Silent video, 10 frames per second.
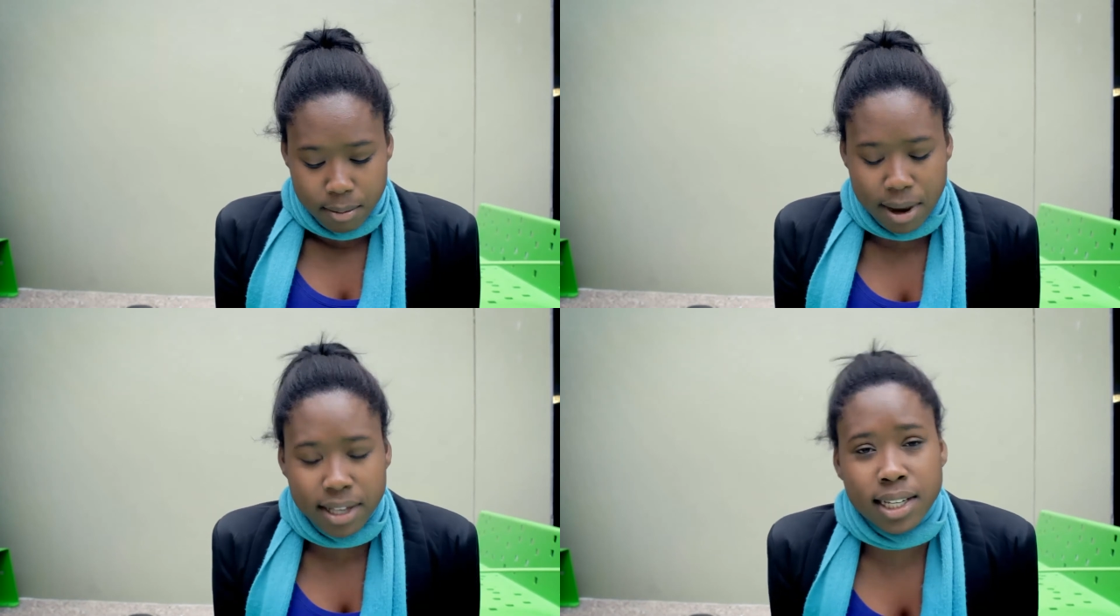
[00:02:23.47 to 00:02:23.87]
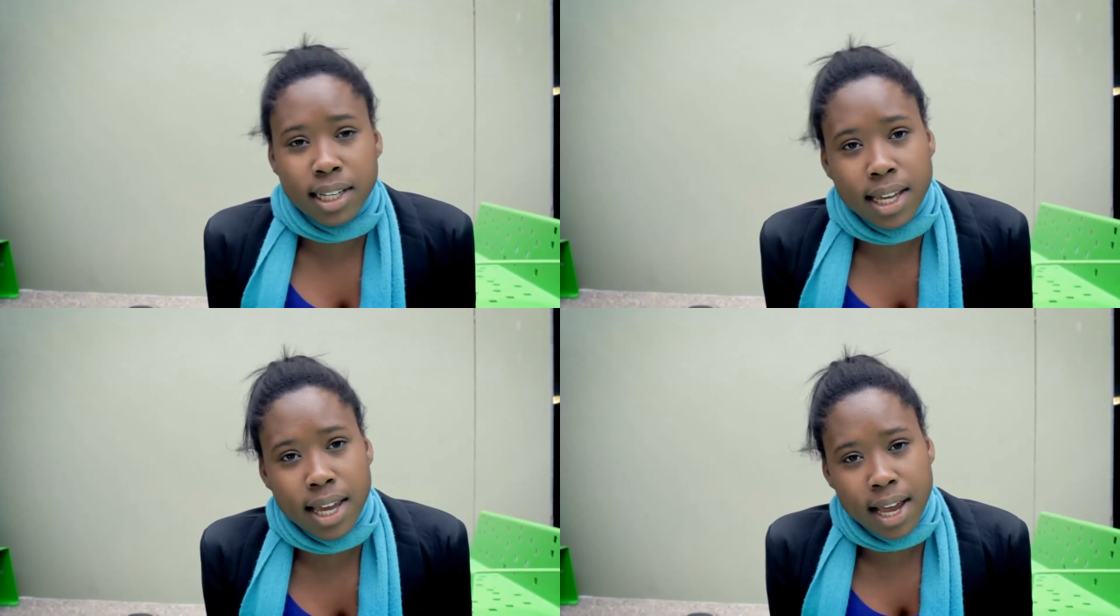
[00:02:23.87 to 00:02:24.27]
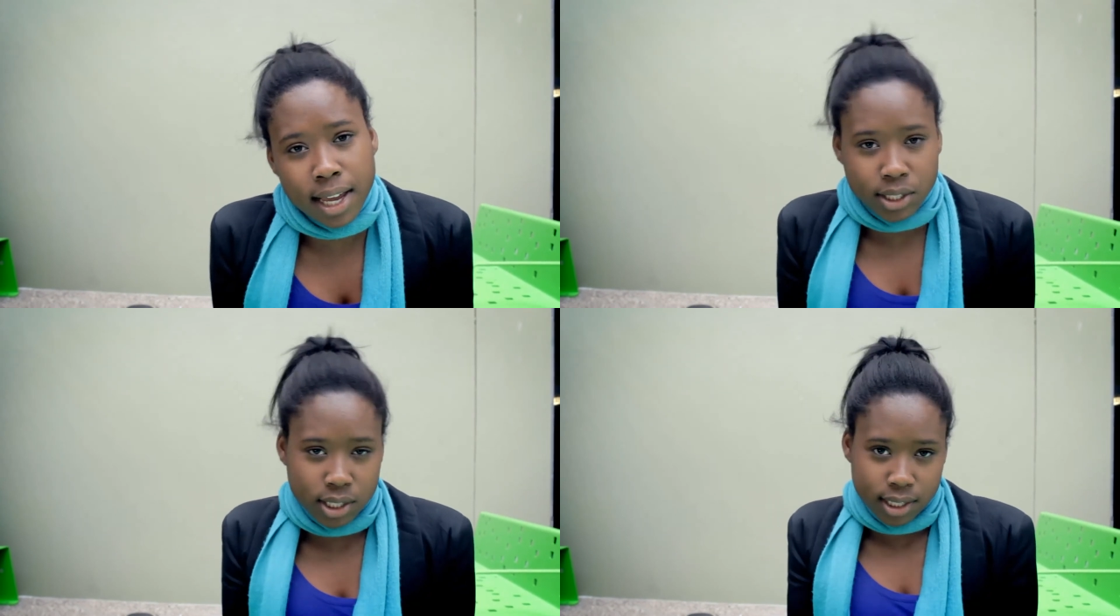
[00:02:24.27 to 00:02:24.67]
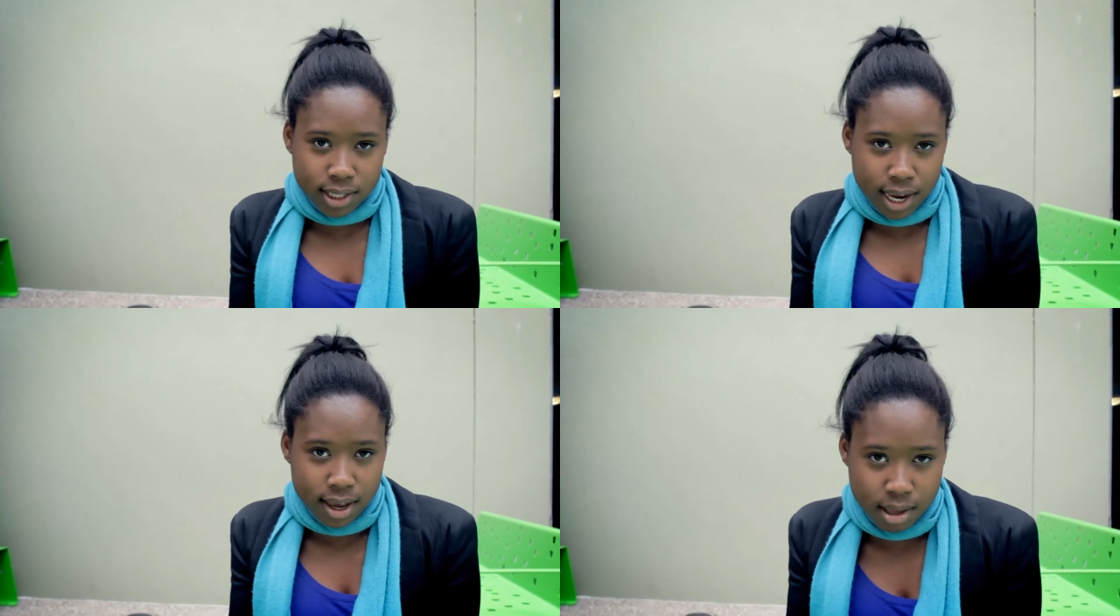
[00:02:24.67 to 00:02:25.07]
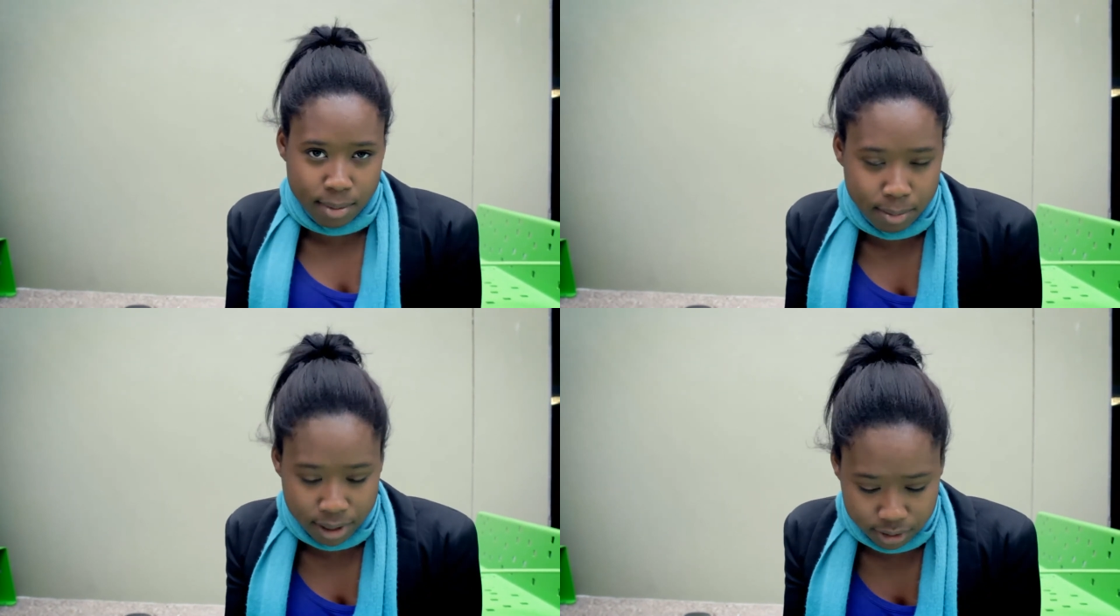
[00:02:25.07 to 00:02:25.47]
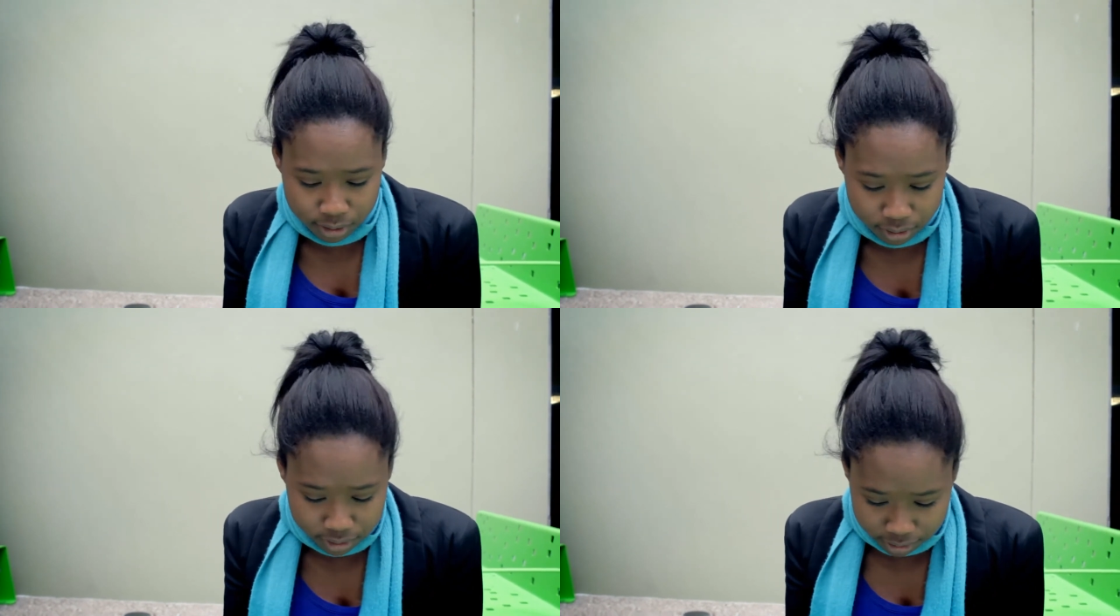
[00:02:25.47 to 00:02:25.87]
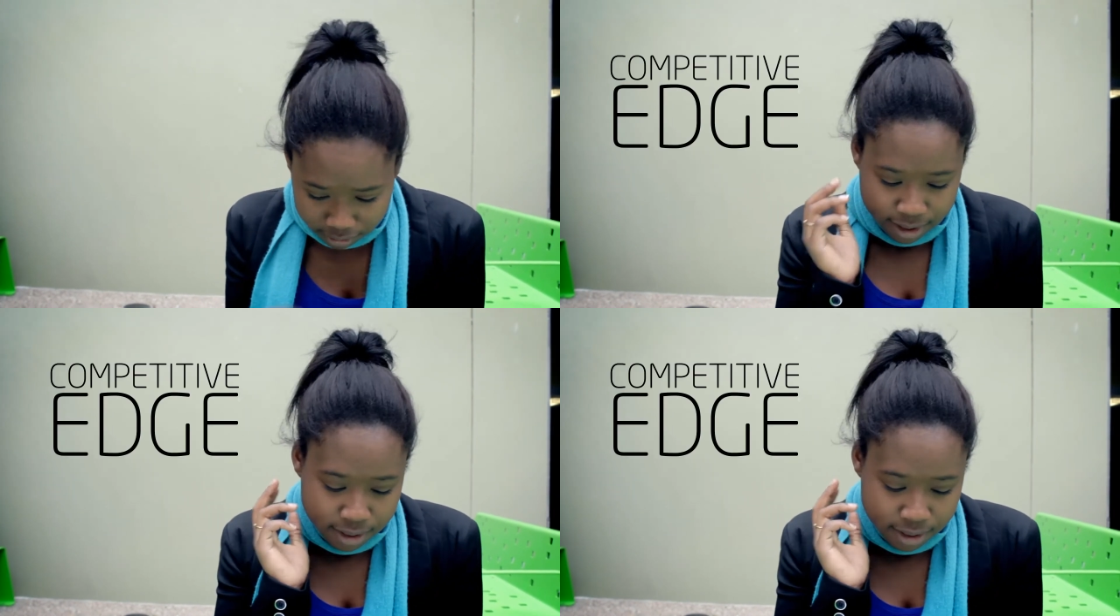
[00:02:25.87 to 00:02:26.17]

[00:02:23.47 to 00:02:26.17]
Basically, I guess you could say they're my mentors.